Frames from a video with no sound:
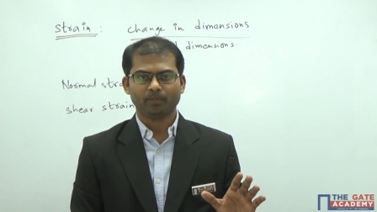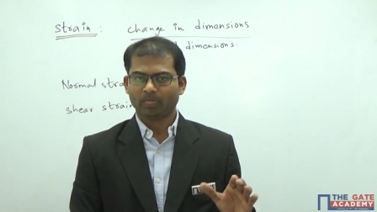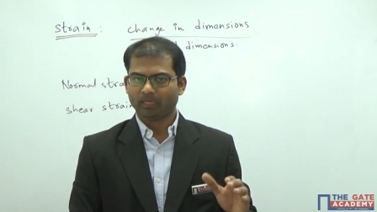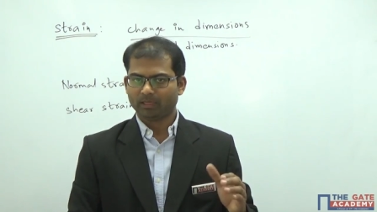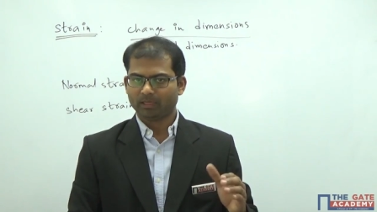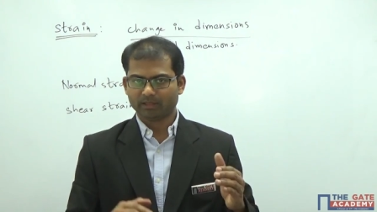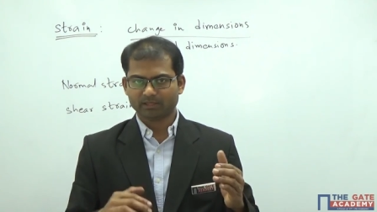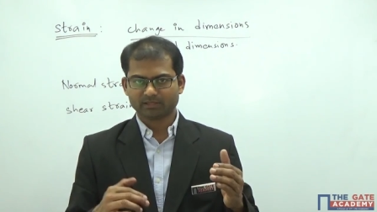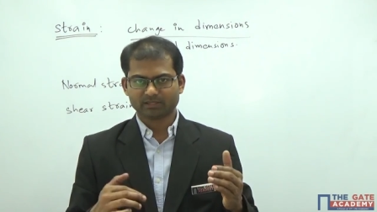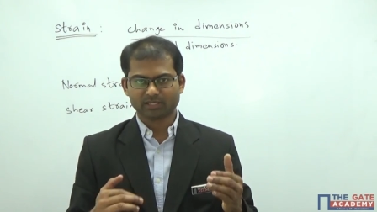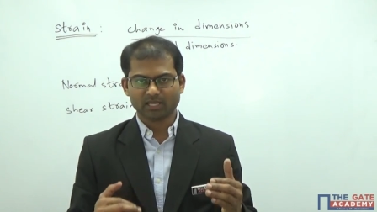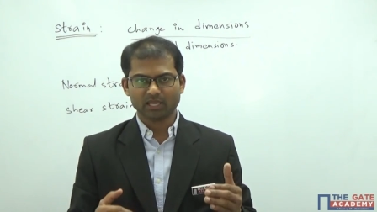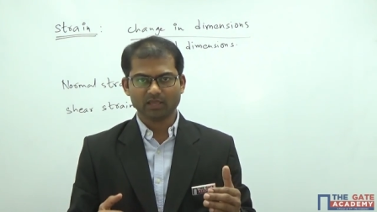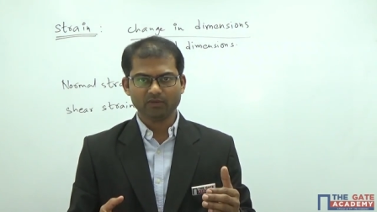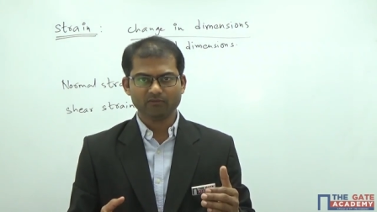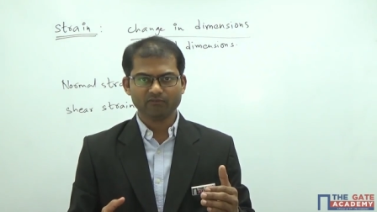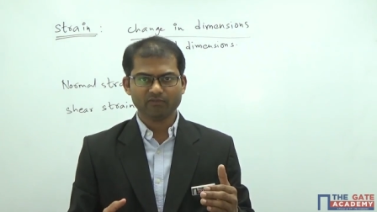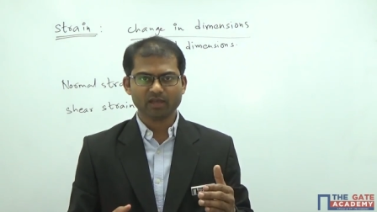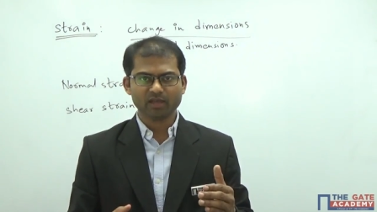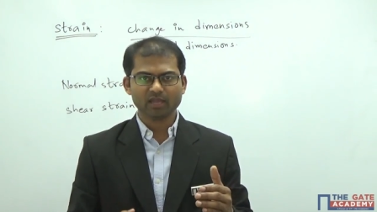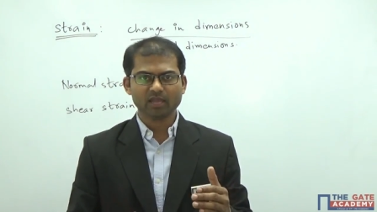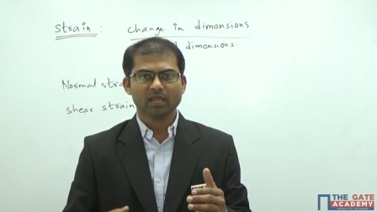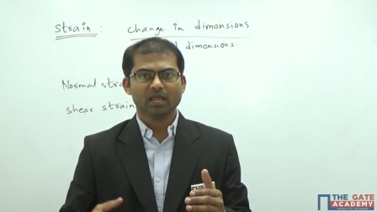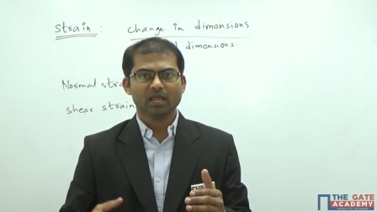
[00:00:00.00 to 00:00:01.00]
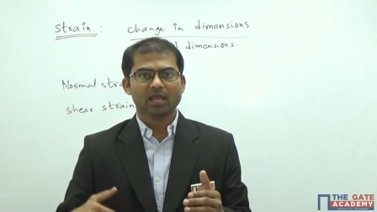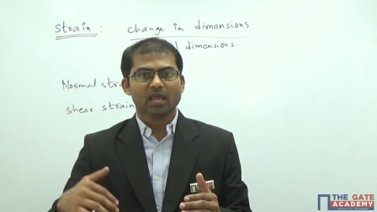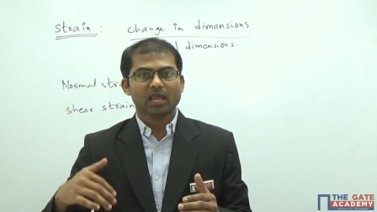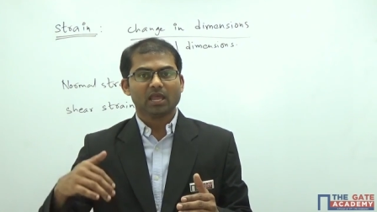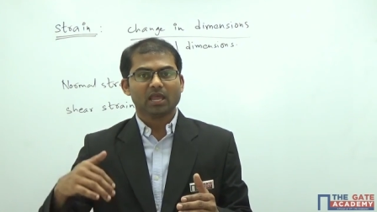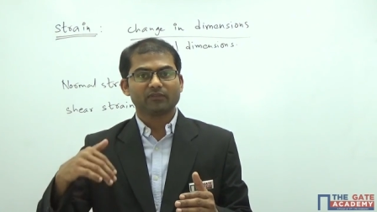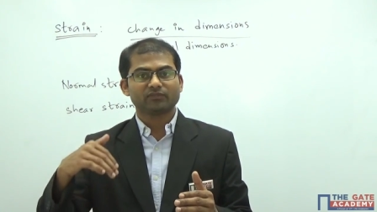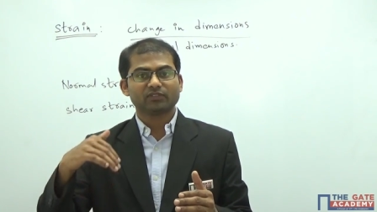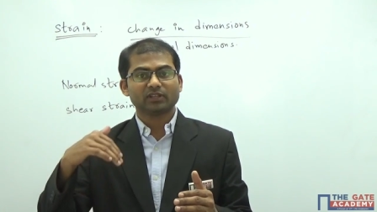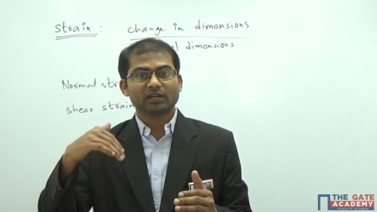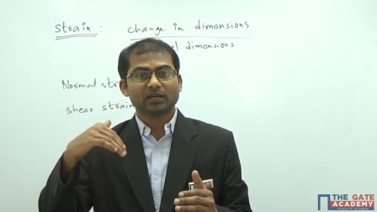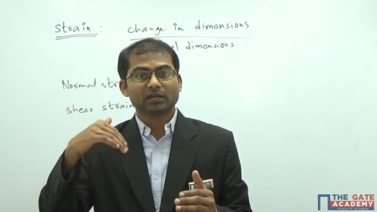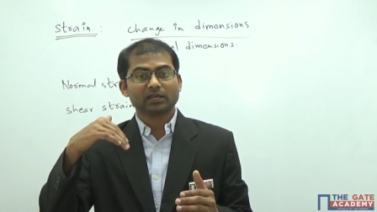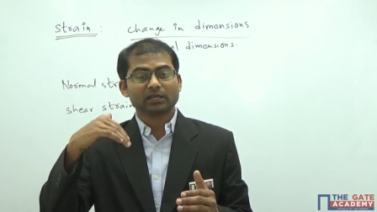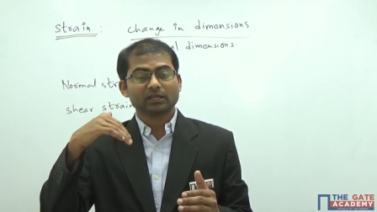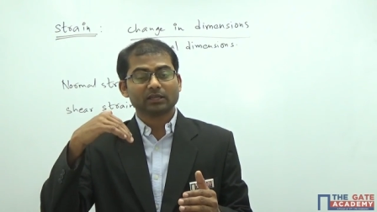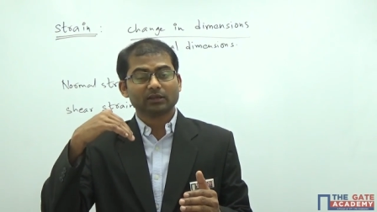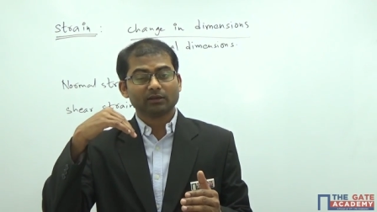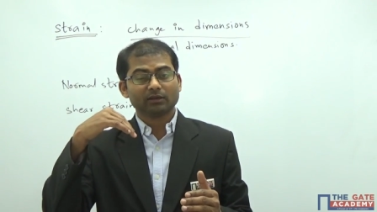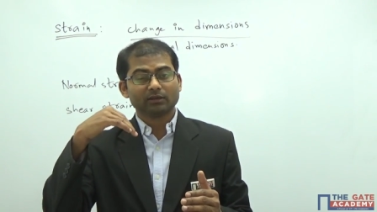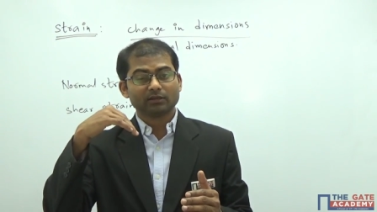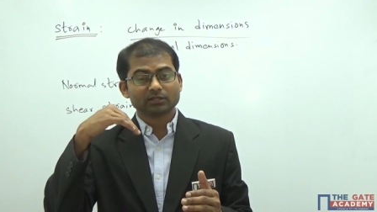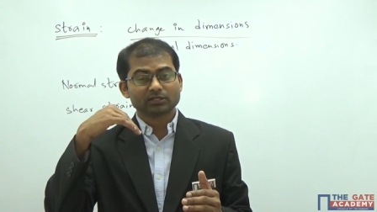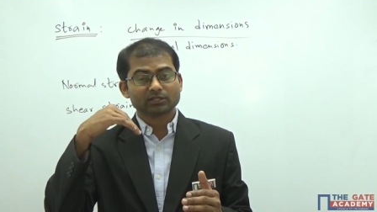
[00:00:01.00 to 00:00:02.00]
In the same way, if the
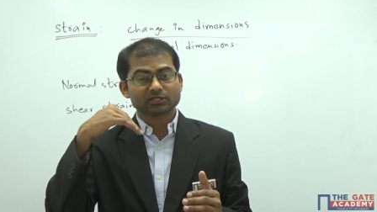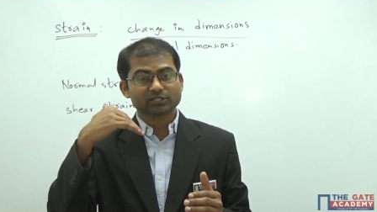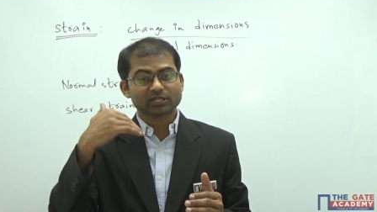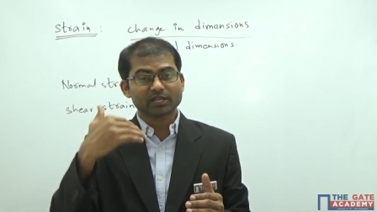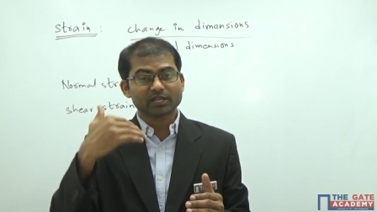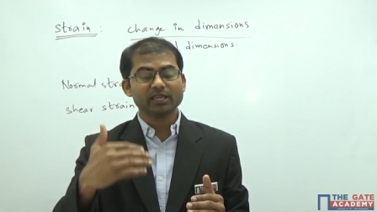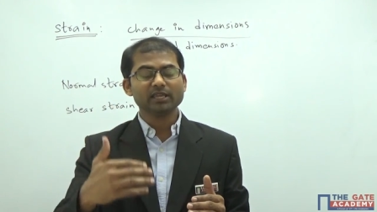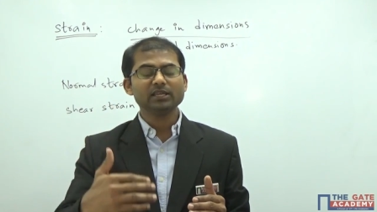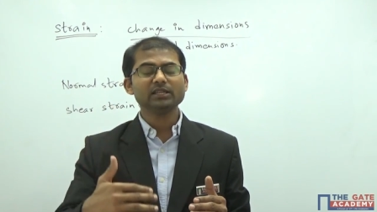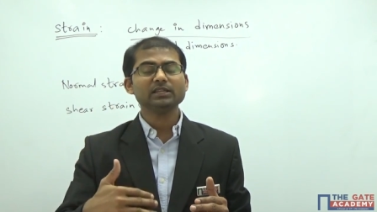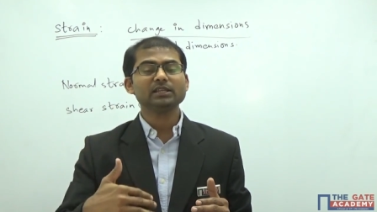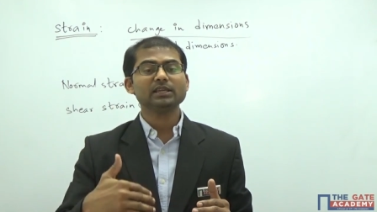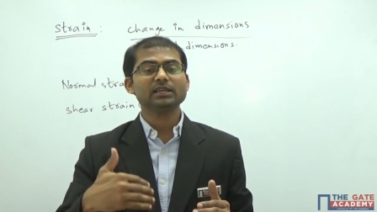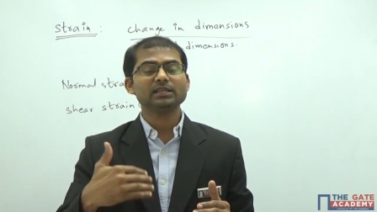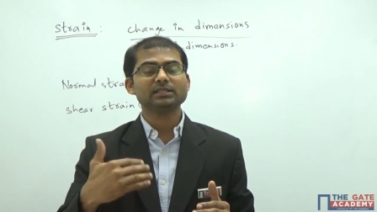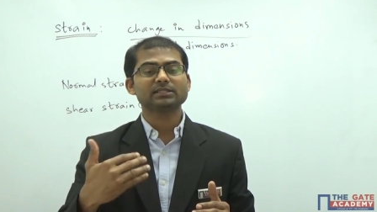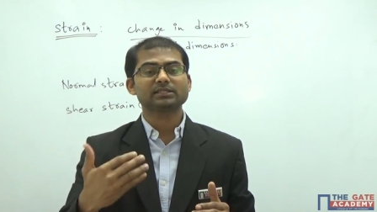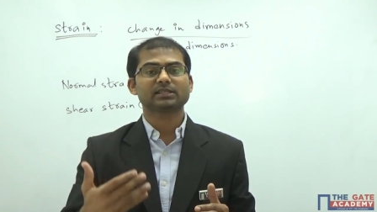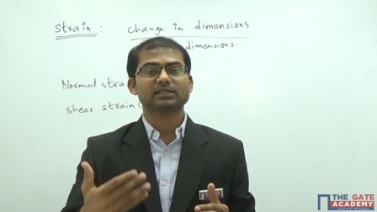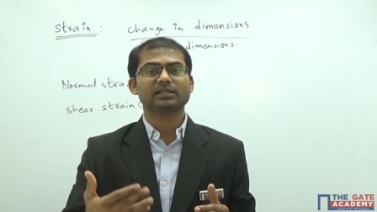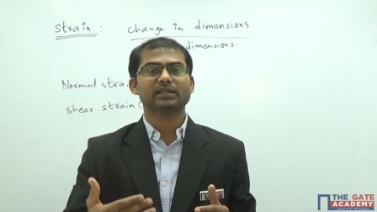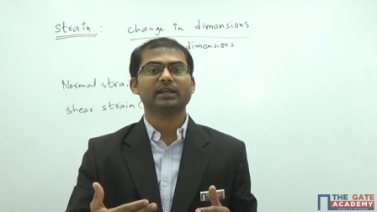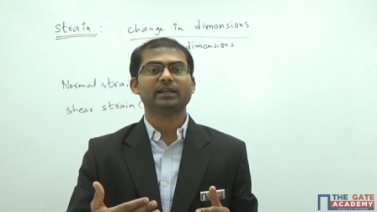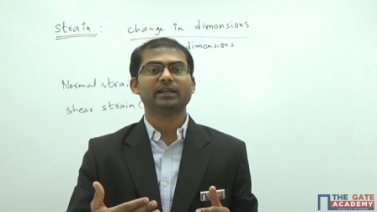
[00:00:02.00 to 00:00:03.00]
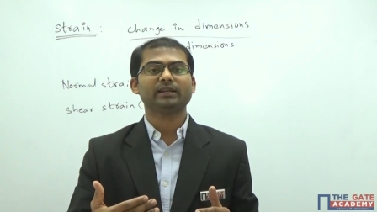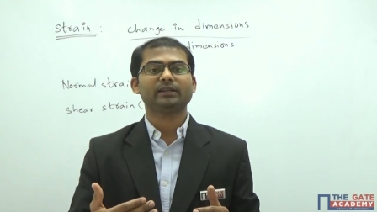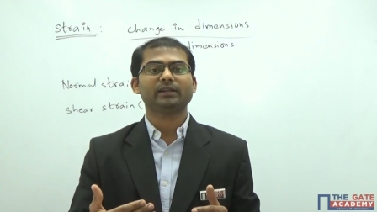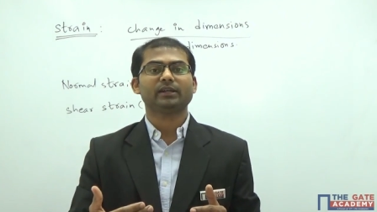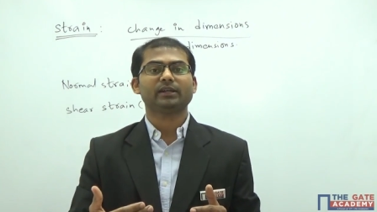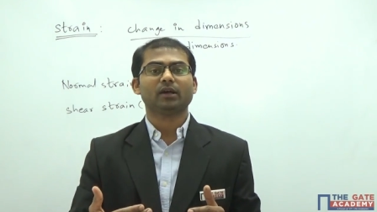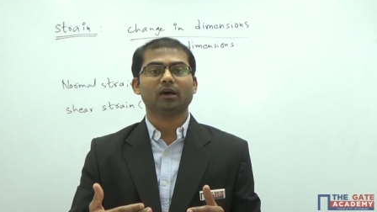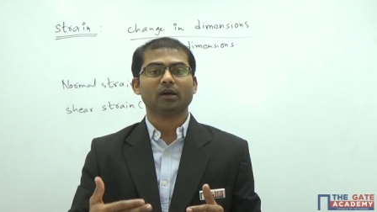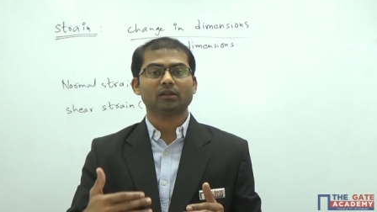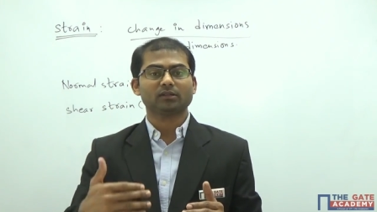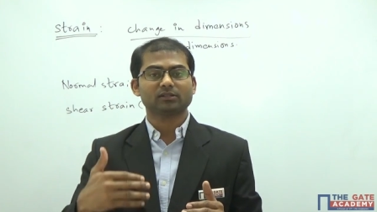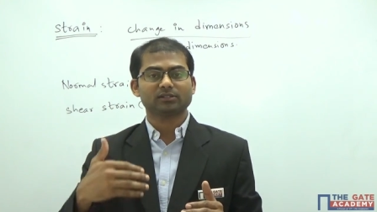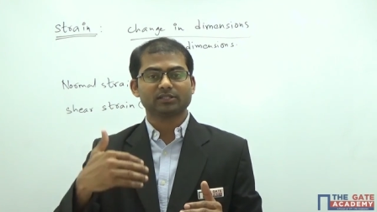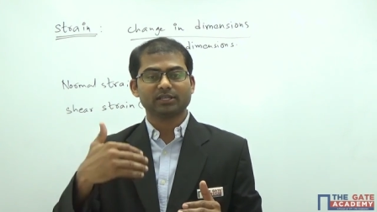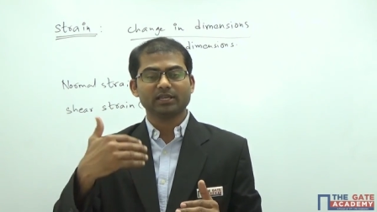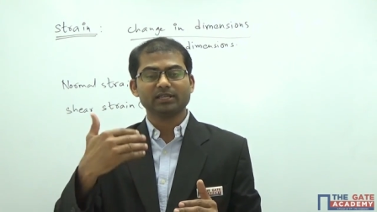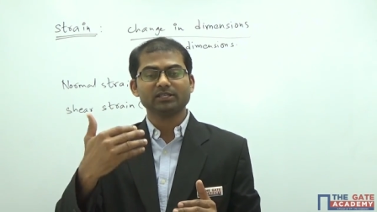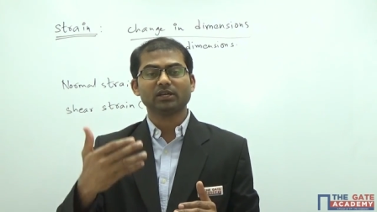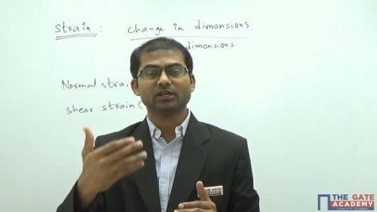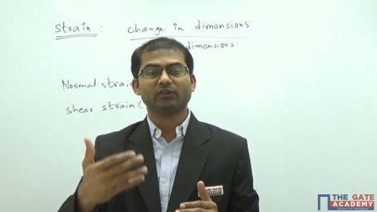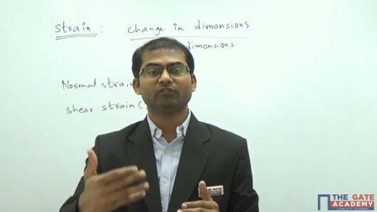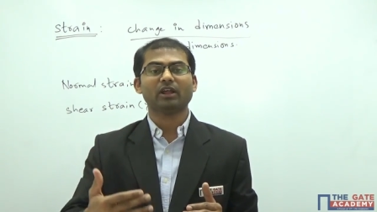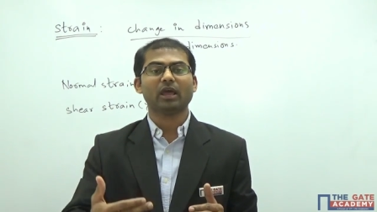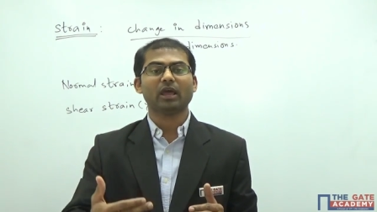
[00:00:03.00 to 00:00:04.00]
strain is created or
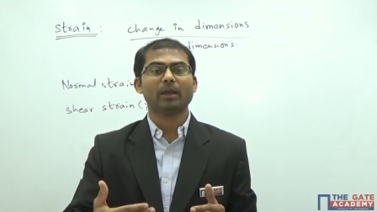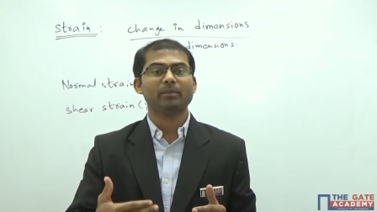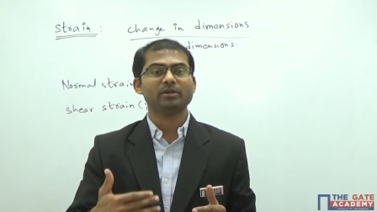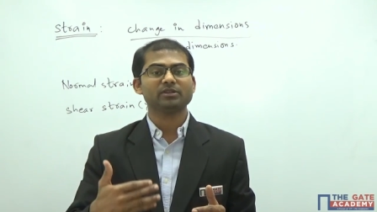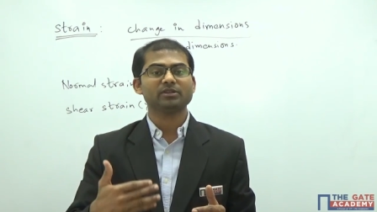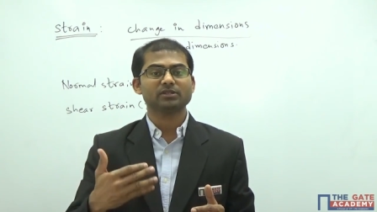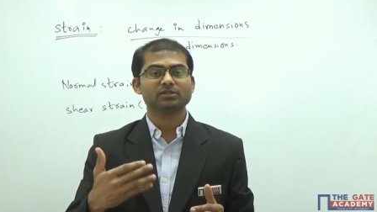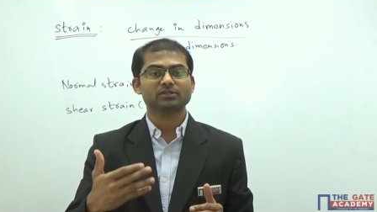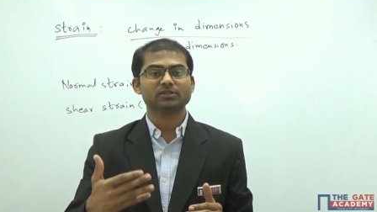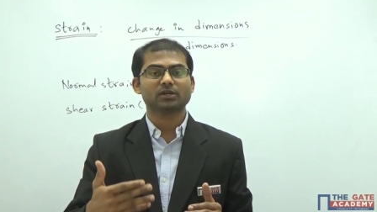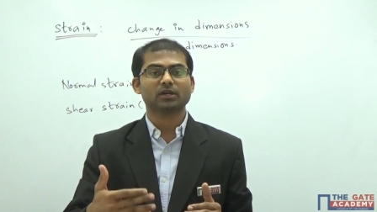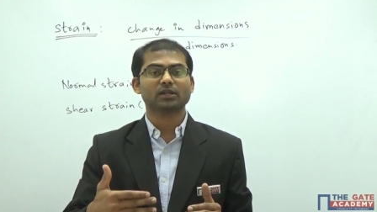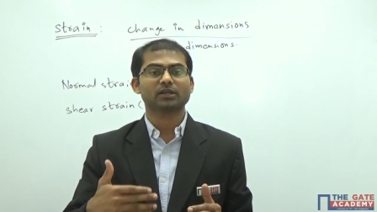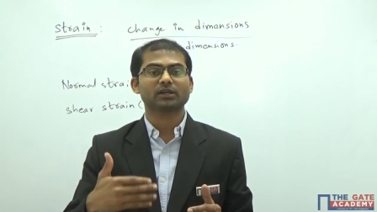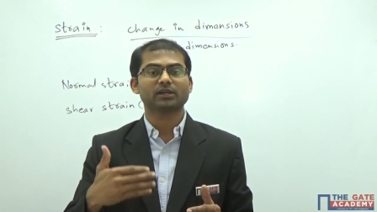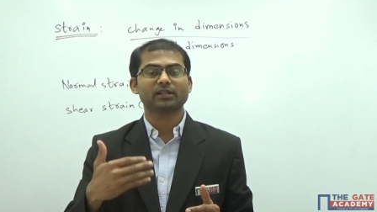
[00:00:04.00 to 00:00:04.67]
change of dimensions are